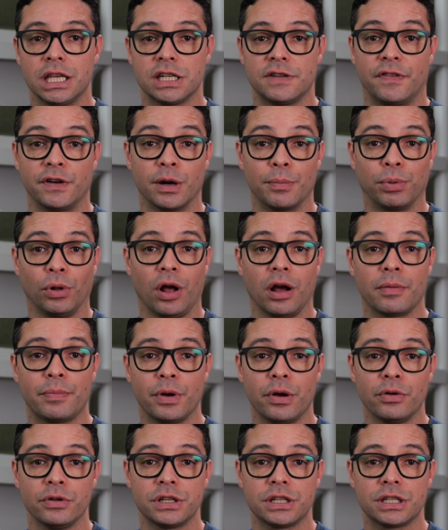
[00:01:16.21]
So for your blog
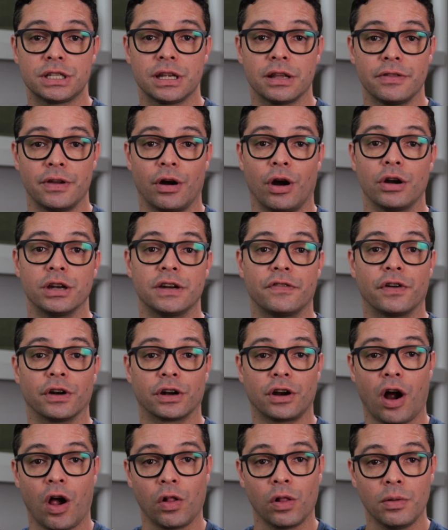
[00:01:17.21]
posts, there are different
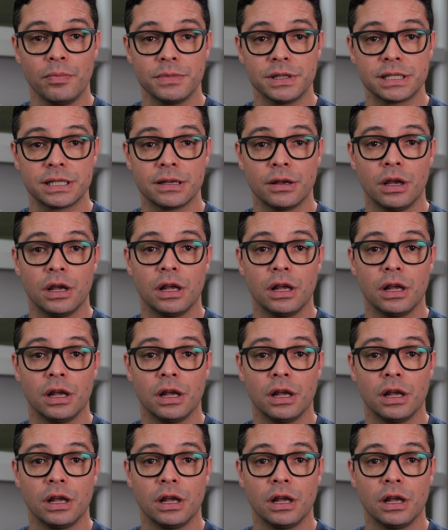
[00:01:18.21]
columns,